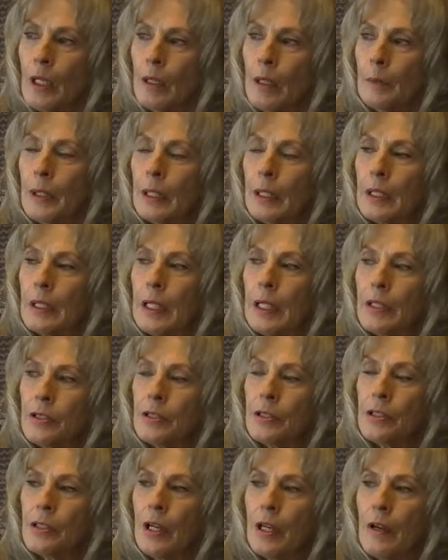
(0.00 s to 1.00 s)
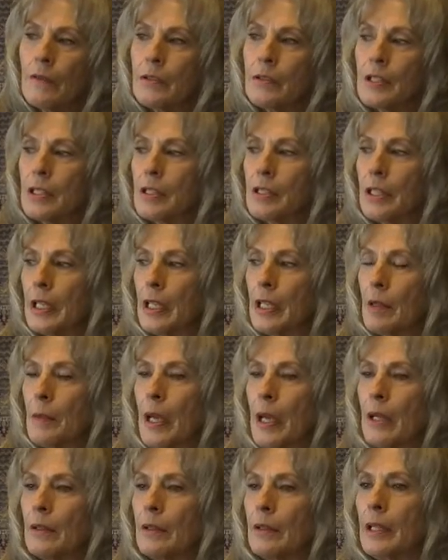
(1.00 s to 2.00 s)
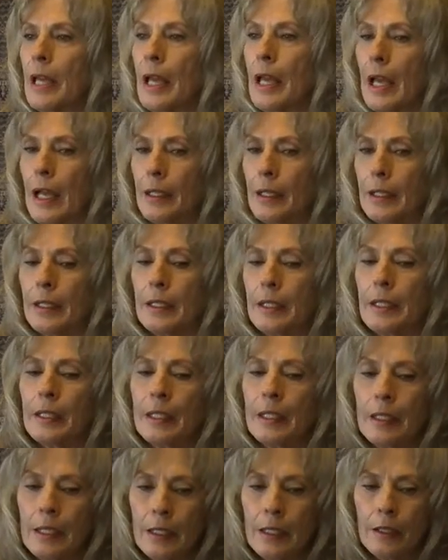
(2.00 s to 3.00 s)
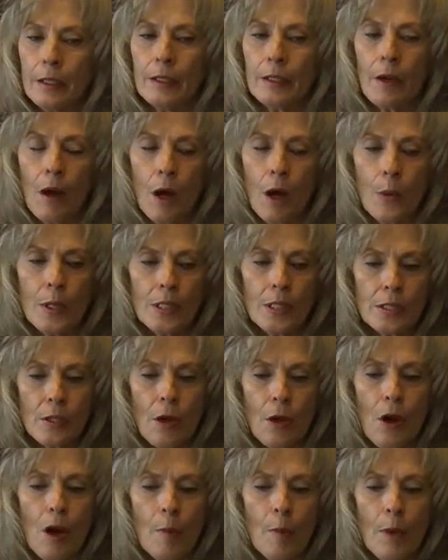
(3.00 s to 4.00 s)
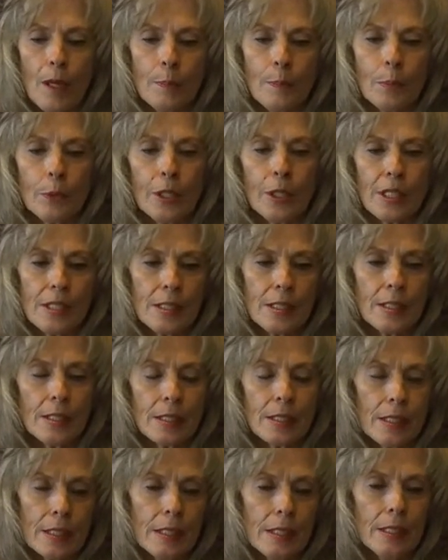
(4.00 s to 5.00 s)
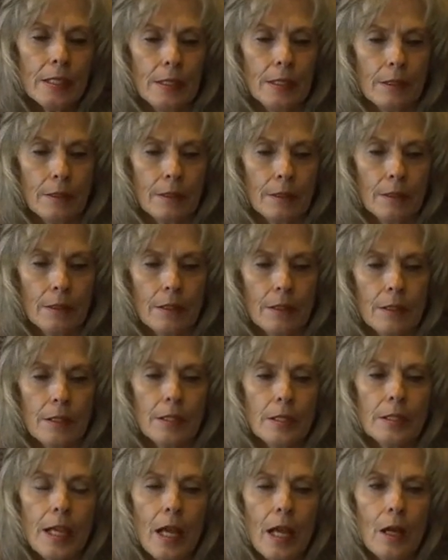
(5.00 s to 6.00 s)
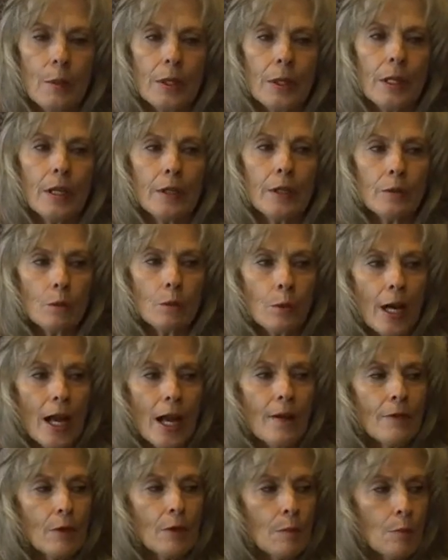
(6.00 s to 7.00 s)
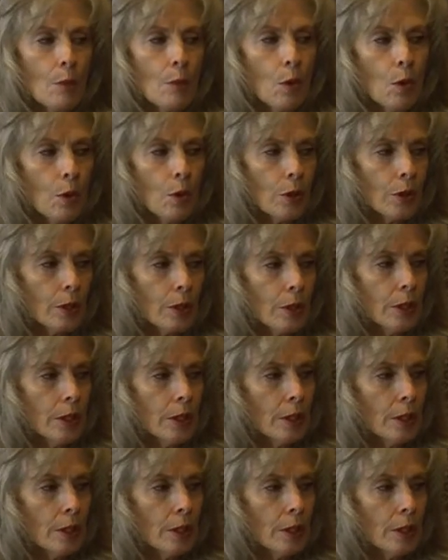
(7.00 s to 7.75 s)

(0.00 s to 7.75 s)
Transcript: But let yourself just think about that. And again, always call my presence in. This is how we unravel more